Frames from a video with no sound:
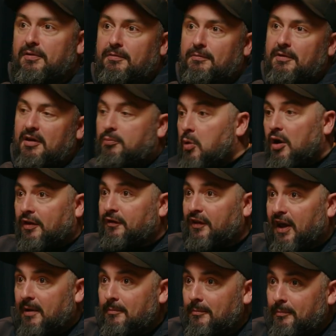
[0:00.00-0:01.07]
this works for
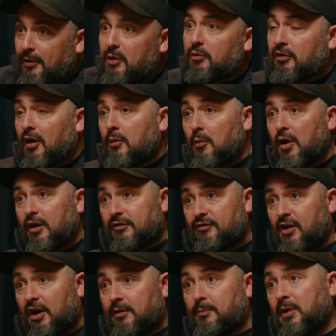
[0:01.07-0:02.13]
them, but also it works
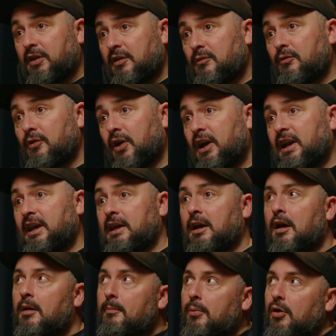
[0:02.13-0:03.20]
for us because it really
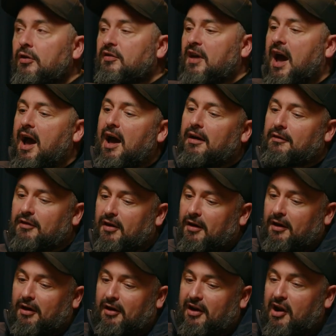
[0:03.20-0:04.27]
puts the
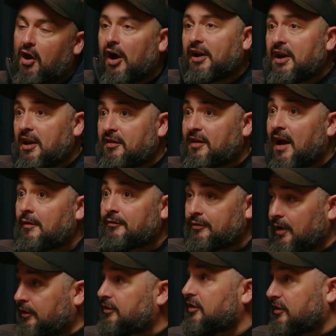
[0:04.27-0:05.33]
kind of line in the sand for
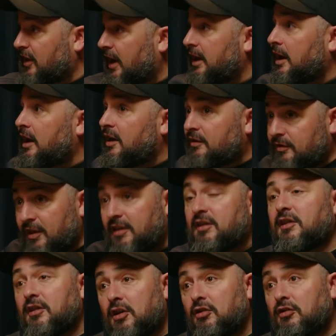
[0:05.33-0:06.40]
us to say, this
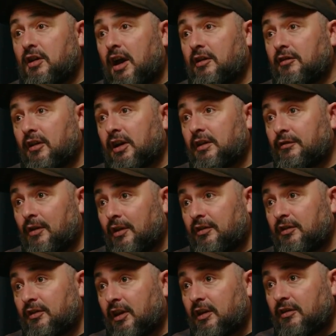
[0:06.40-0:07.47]
is a good case study for us
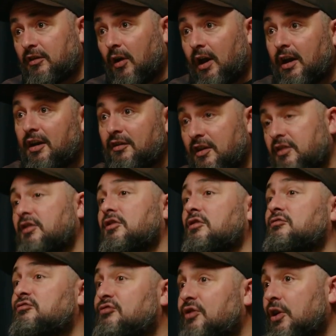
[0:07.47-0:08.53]
in DSI. This is a
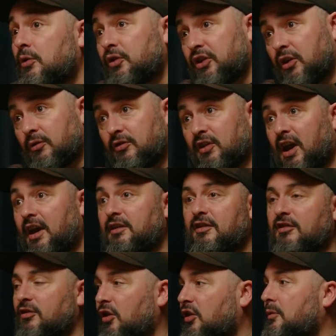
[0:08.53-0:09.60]
real use case.
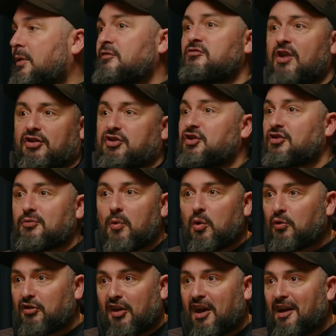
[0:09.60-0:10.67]
It's not that we're rushing towards it